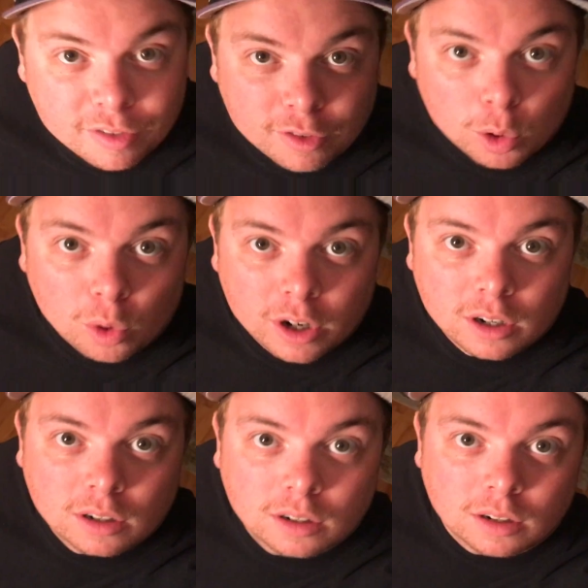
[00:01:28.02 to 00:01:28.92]
floor.
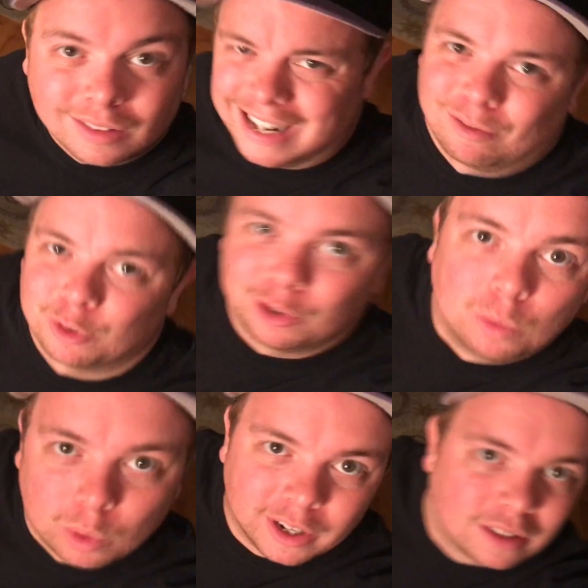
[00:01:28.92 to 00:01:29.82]
It's not real
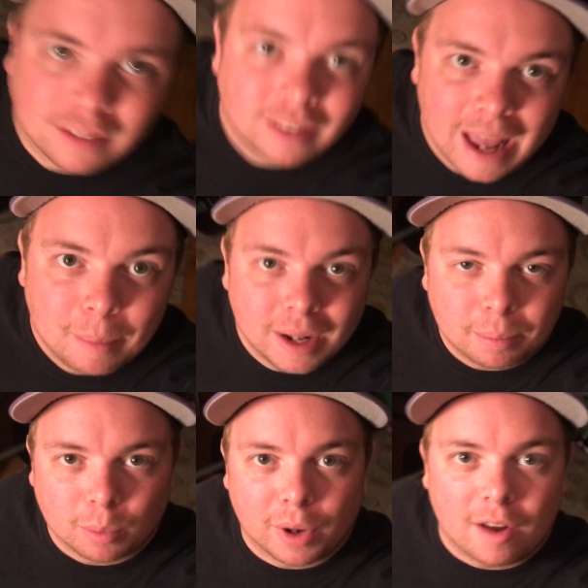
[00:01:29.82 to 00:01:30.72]
wood, it's laminate,
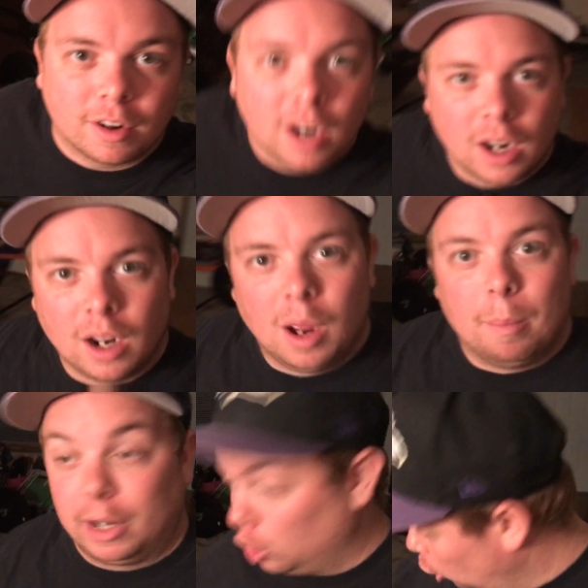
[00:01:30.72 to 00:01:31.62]
but whatever.
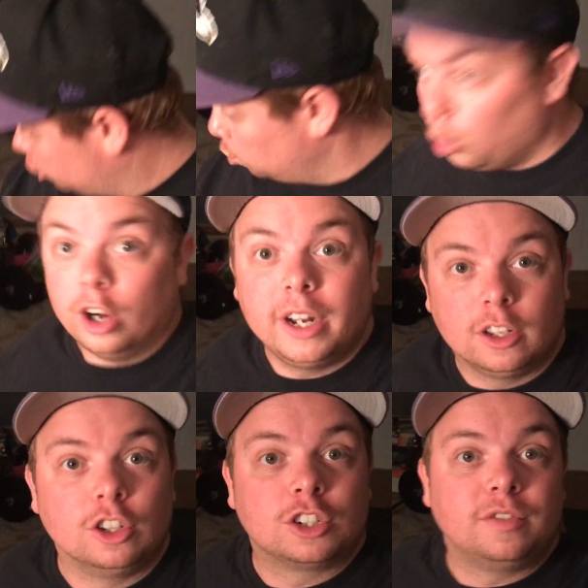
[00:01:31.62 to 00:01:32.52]
But it looks wood, it
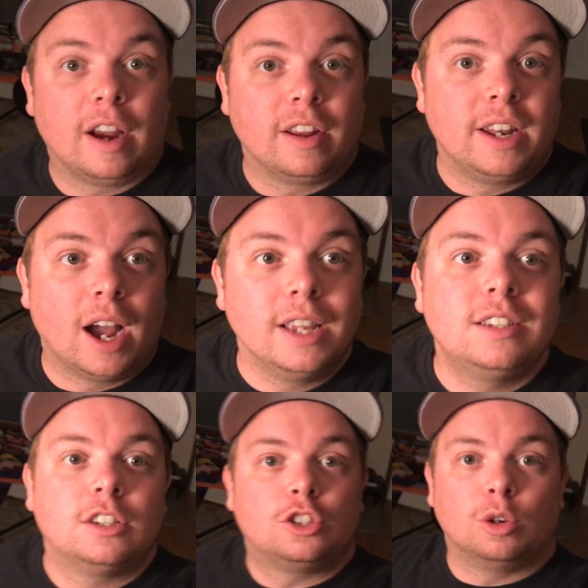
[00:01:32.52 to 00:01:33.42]
looks very nice.
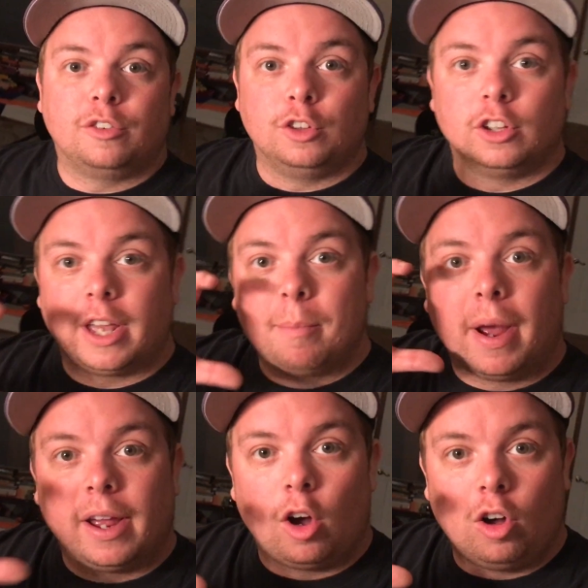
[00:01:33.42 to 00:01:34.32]
So if you look at
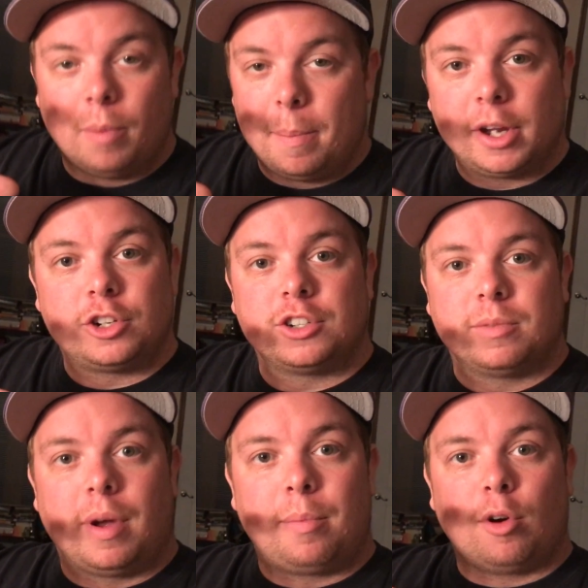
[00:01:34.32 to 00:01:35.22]
all my pictures
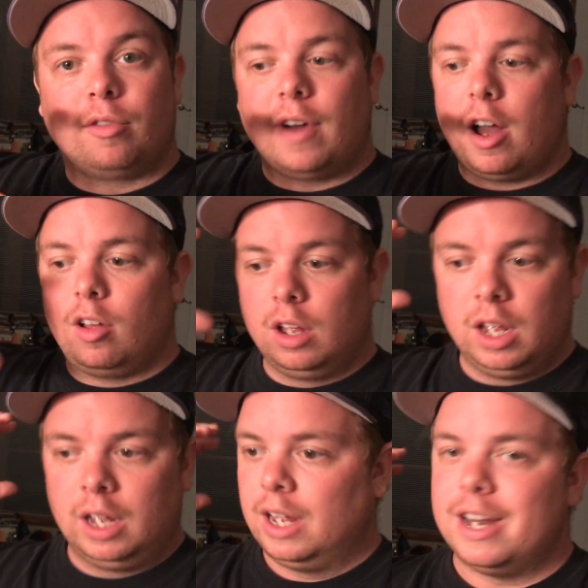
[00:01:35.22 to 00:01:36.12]
in my profile,
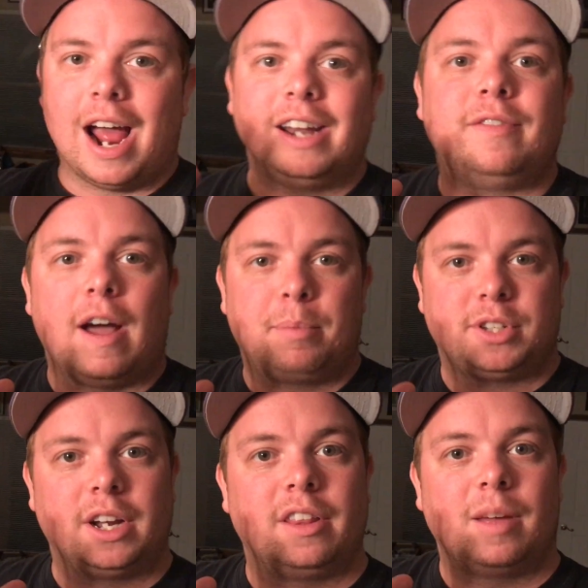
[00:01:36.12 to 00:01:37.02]

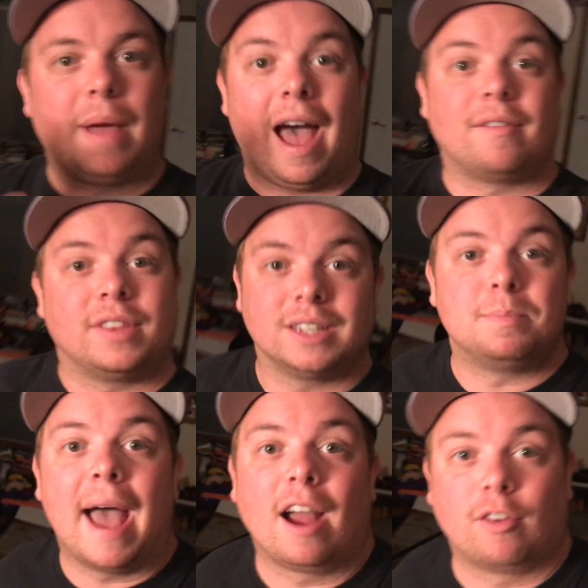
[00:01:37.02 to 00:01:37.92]
95% of them have this
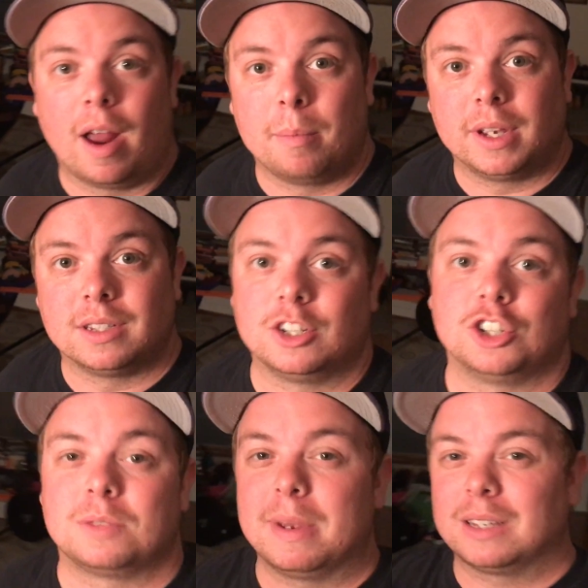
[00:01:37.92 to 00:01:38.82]
background because it
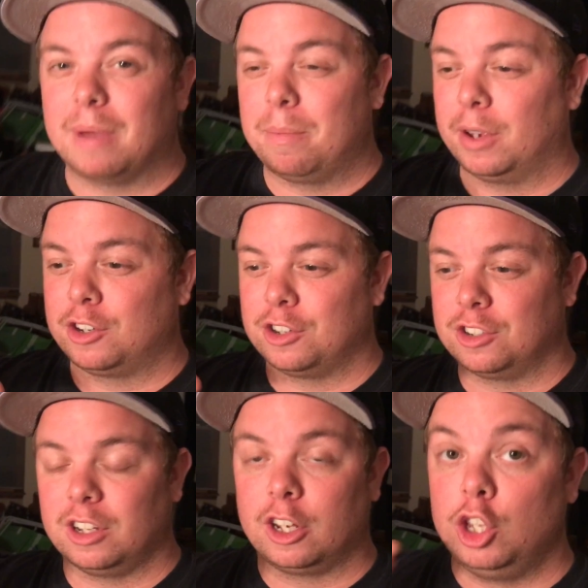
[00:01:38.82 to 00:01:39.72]
just makes my
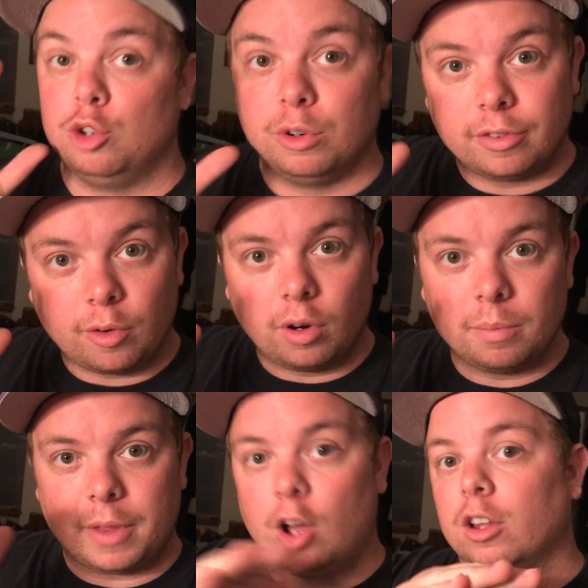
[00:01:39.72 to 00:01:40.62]
pictures look
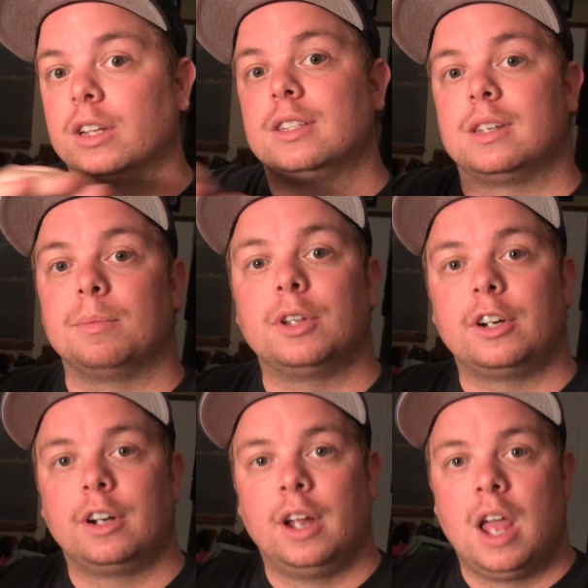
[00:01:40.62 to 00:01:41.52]
uniform. They all look similar.